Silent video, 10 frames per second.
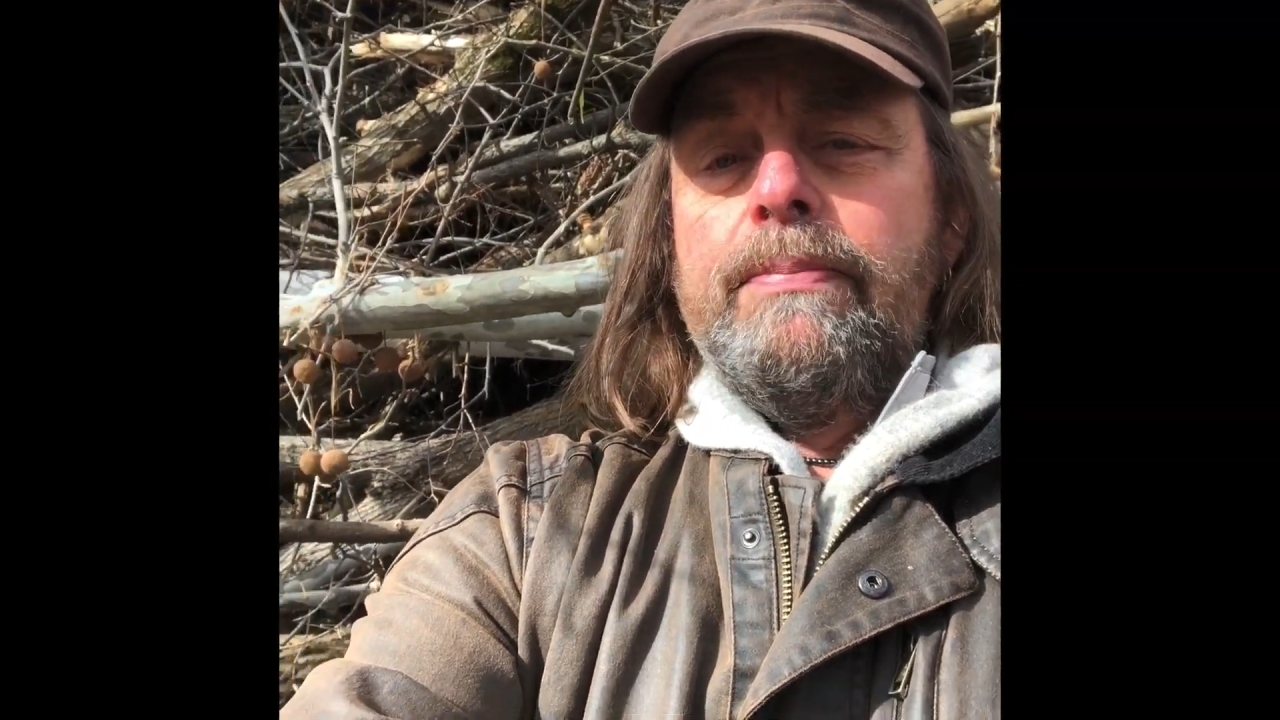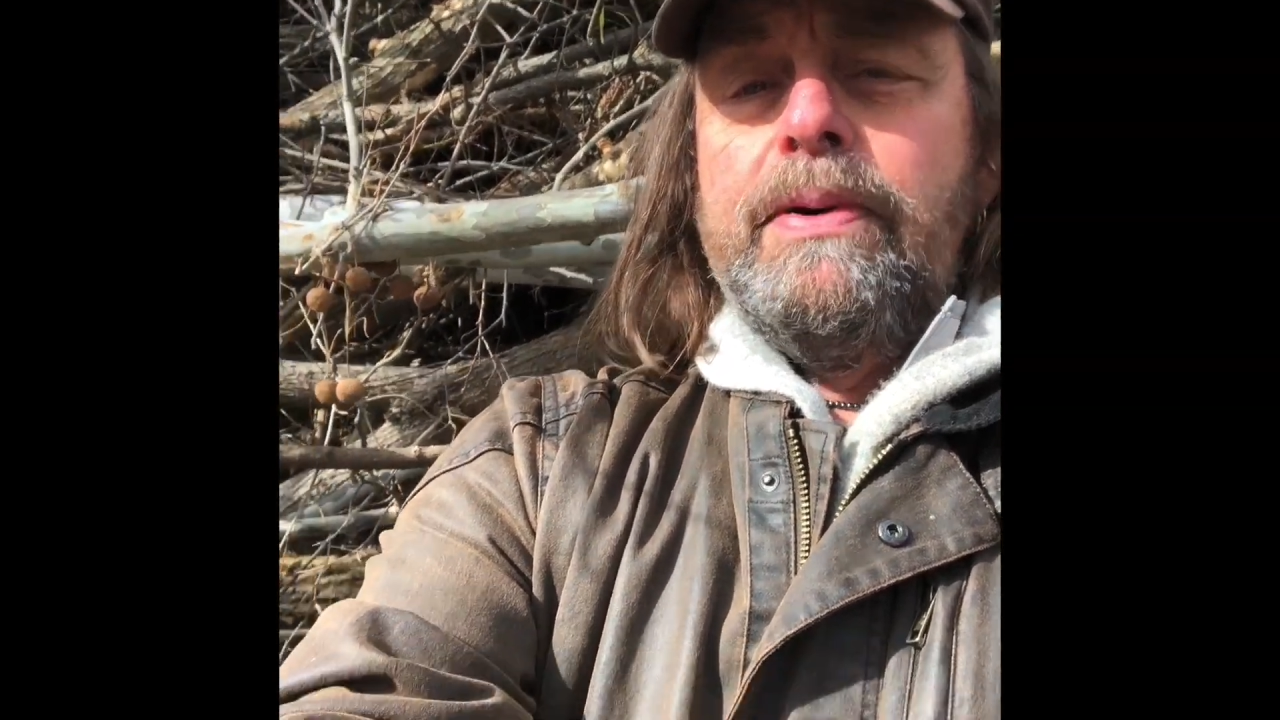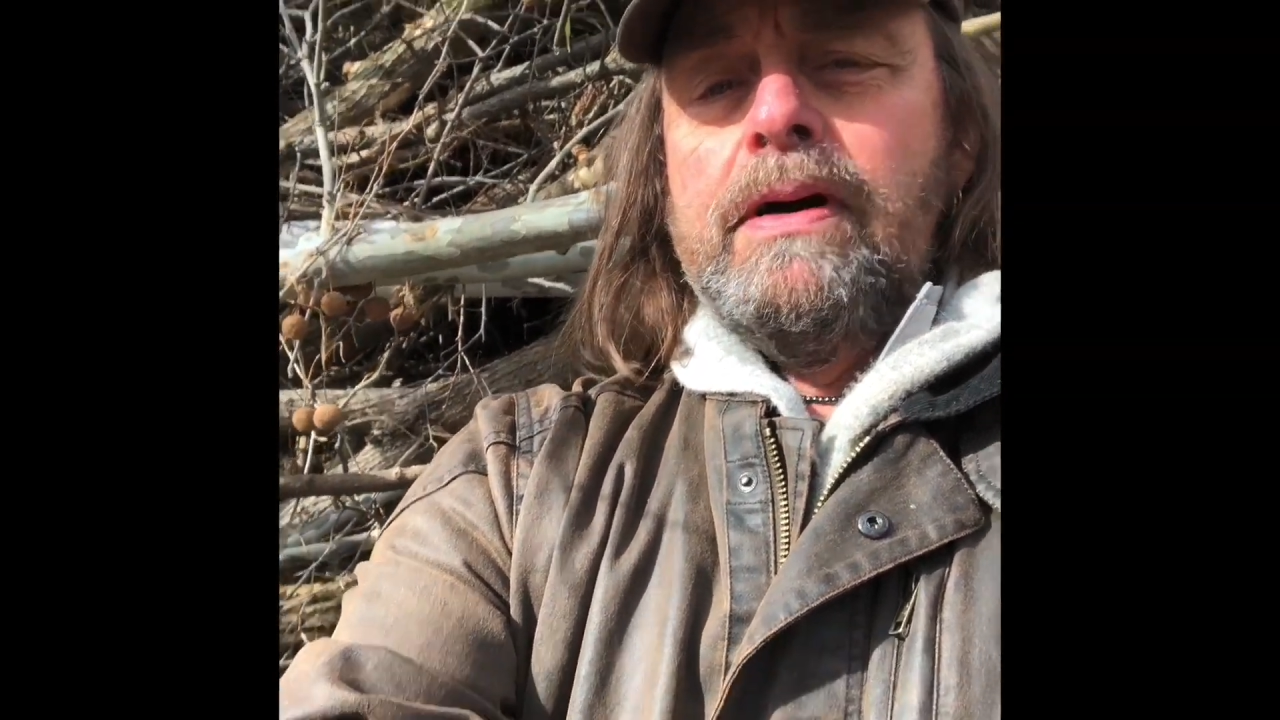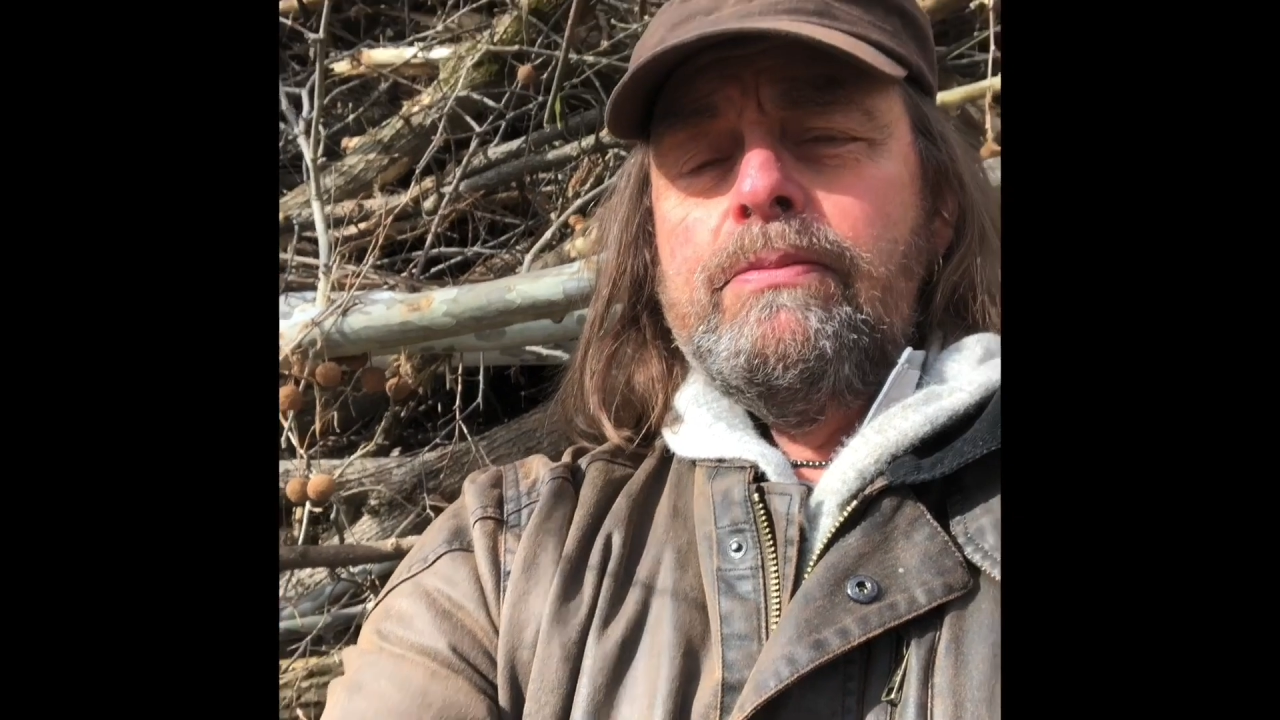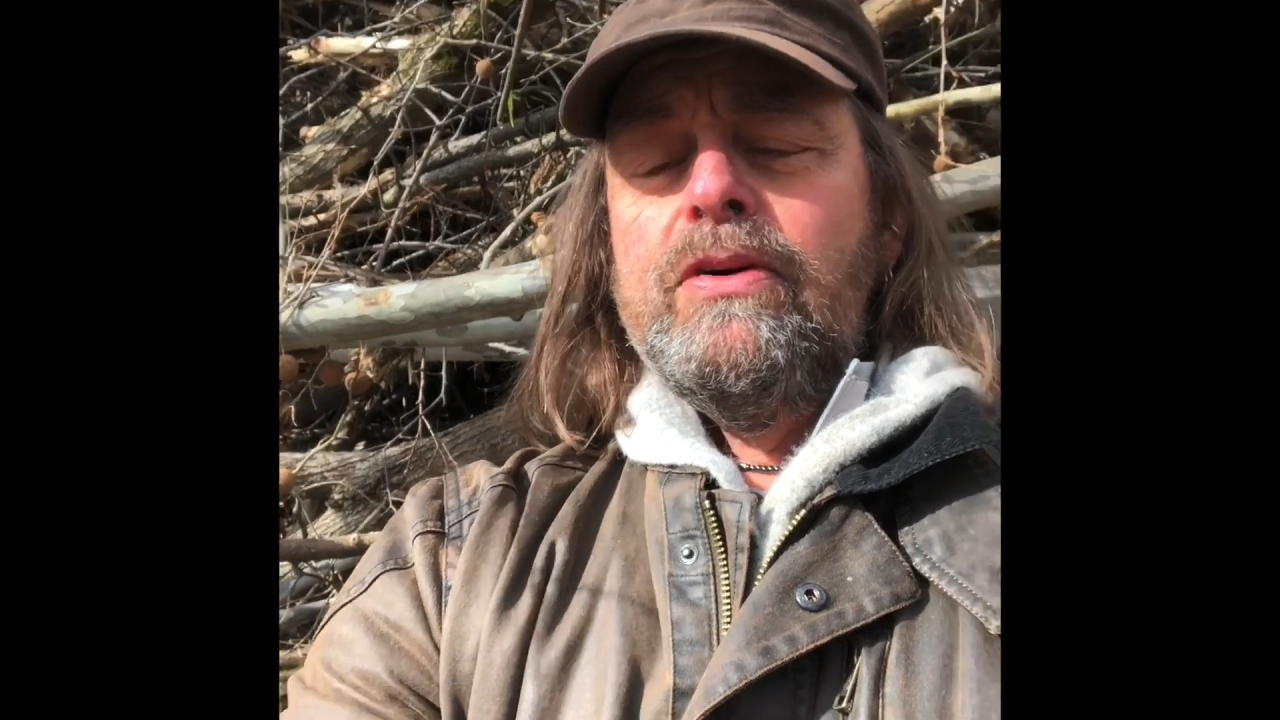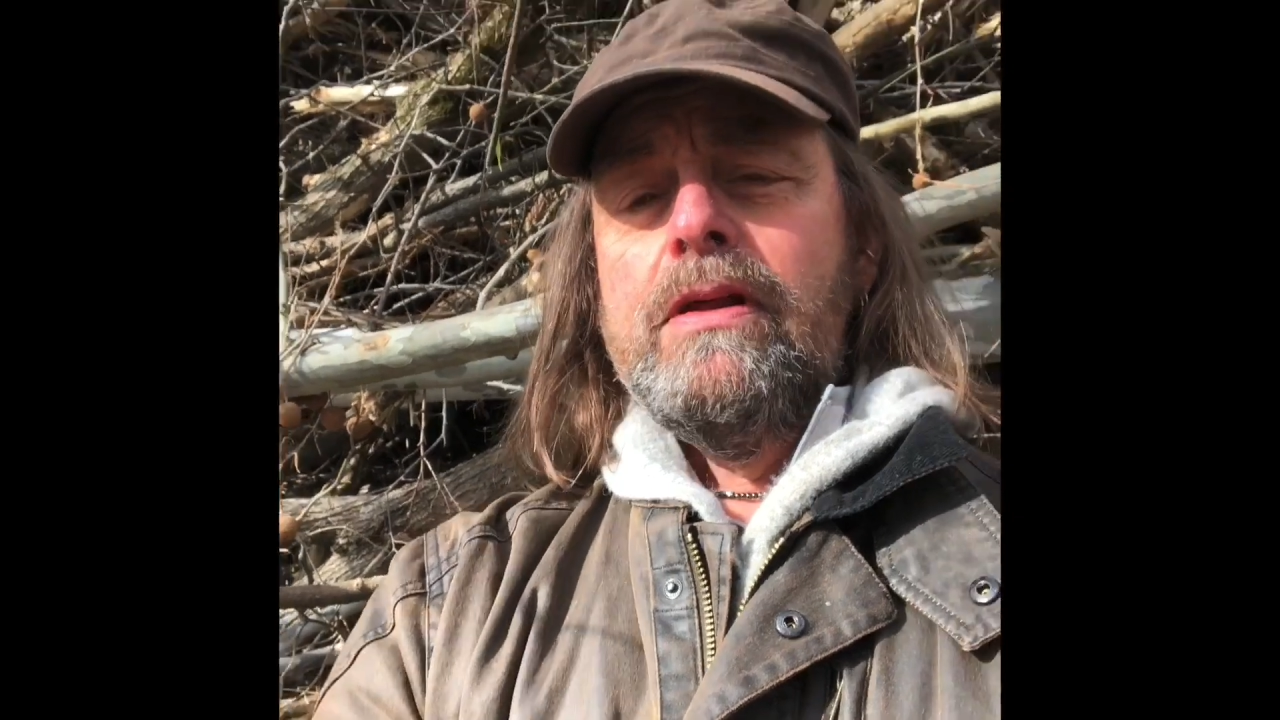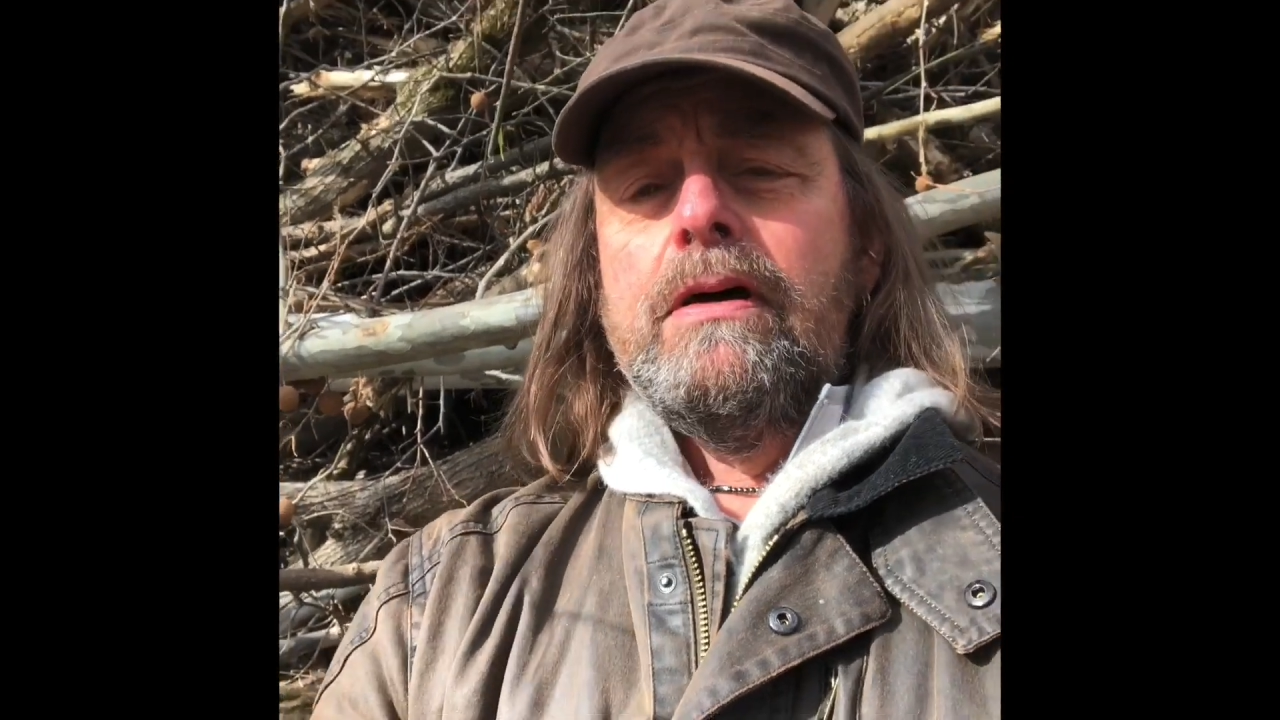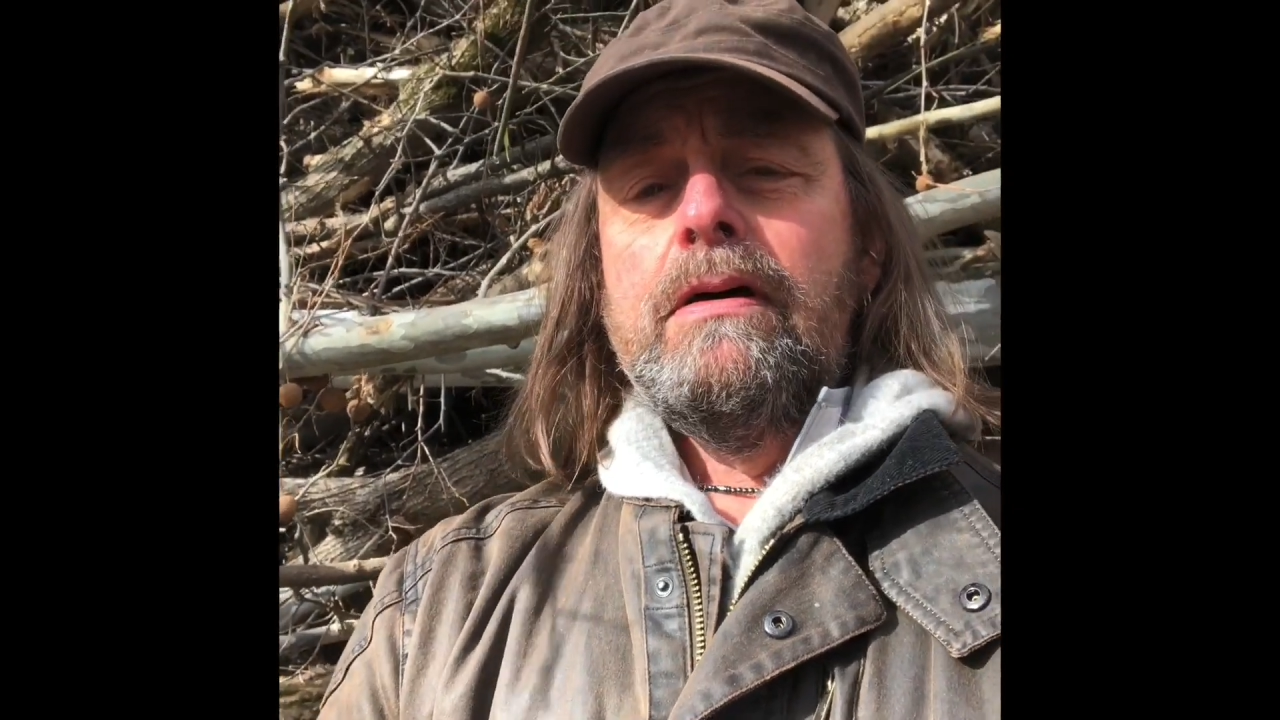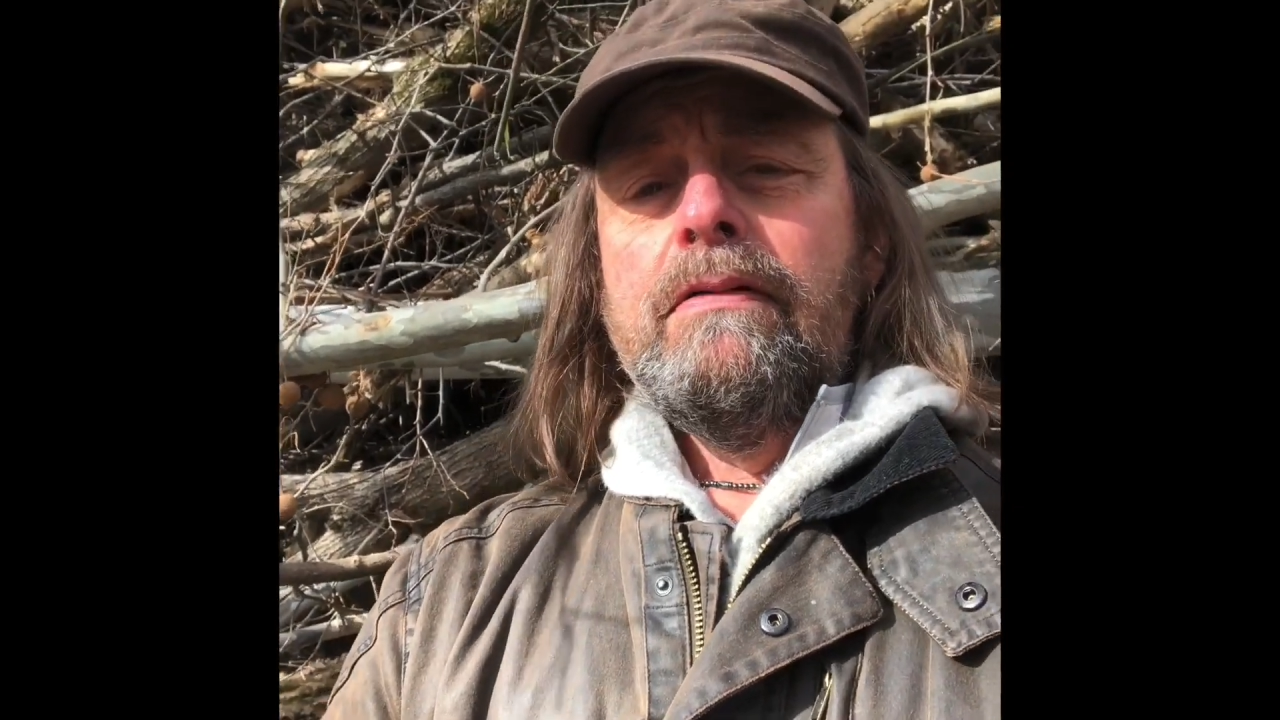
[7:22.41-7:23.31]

up with a